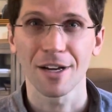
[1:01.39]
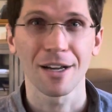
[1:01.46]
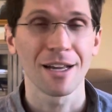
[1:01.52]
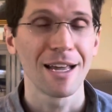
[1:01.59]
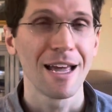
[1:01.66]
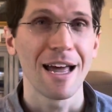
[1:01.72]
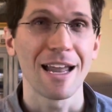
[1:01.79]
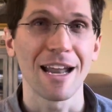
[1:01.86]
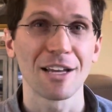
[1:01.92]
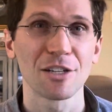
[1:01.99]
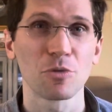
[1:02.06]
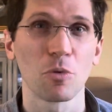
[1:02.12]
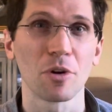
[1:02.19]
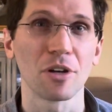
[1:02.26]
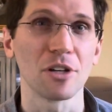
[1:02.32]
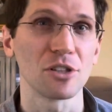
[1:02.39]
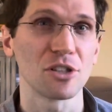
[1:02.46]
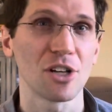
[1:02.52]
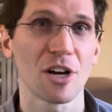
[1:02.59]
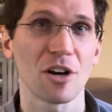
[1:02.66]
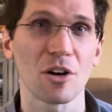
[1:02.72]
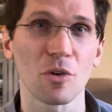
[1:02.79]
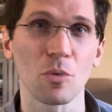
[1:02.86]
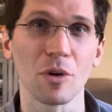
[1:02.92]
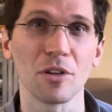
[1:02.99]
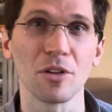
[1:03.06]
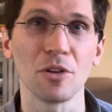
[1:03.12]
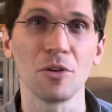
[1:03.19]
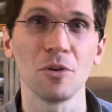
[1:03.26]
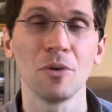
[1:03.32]
and I just wanted to share it with
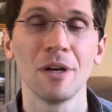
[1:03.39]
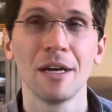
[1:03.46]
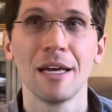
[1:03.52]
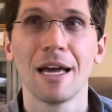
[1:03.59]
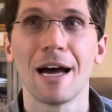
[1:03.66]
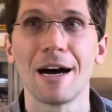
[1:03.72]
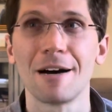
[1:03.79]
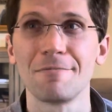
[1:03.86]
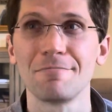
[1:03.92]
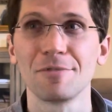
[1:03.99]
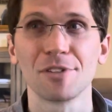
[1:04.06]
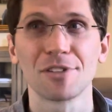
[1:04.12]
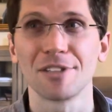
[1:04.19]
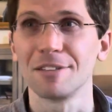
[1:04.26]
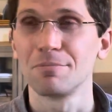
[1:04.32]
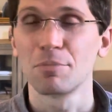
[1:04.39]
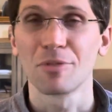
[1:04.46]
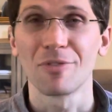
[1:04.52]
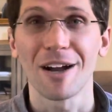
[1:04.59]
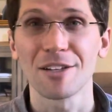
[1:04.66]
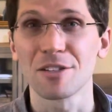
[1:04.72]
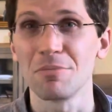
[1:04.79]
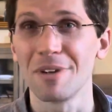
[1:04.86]
you just to provide some